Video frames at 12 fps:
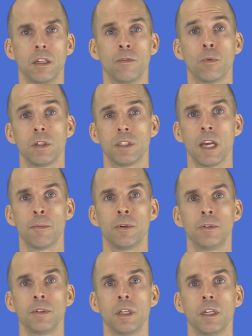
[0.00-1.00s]
For
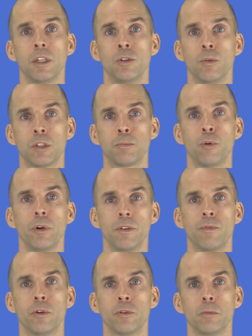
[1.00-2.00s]
example, to exploit a
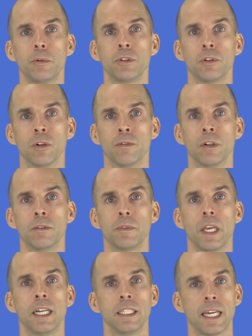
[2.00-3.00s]
vulnerable server,
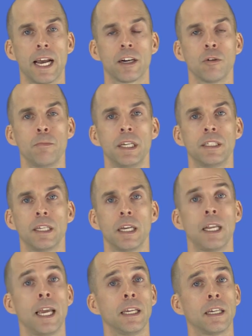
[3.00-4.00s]
an attacker may send
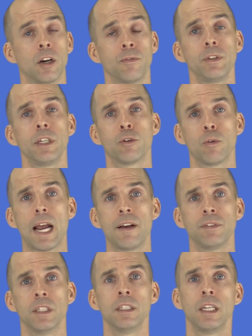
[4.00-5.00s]
a carefully
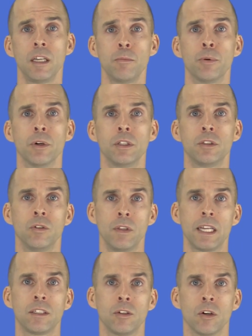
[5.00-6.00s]
crafted input to
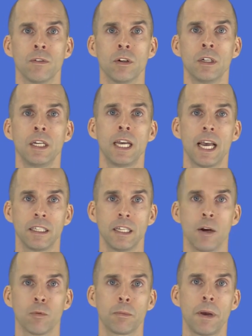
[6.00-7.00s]
that server as a
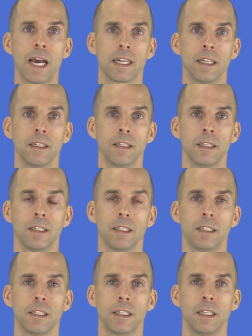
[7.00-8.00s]
network packet.
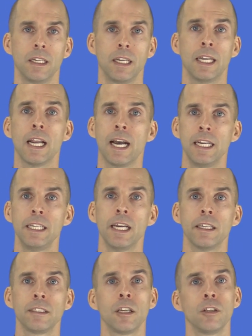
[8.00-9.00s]
An
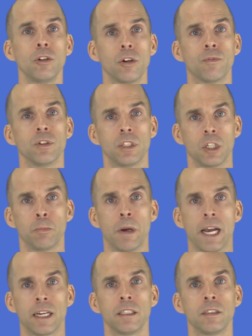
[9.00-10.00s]
IDS can look for such
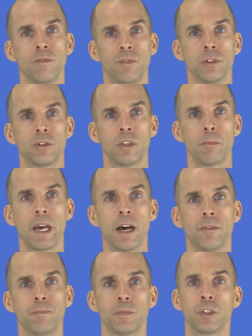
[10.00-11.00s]
packets and filter them
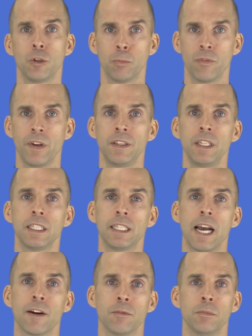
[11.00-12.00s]
out to prevent the
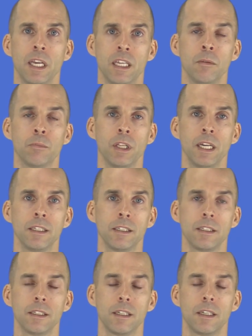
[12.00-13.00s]
attack from taking place.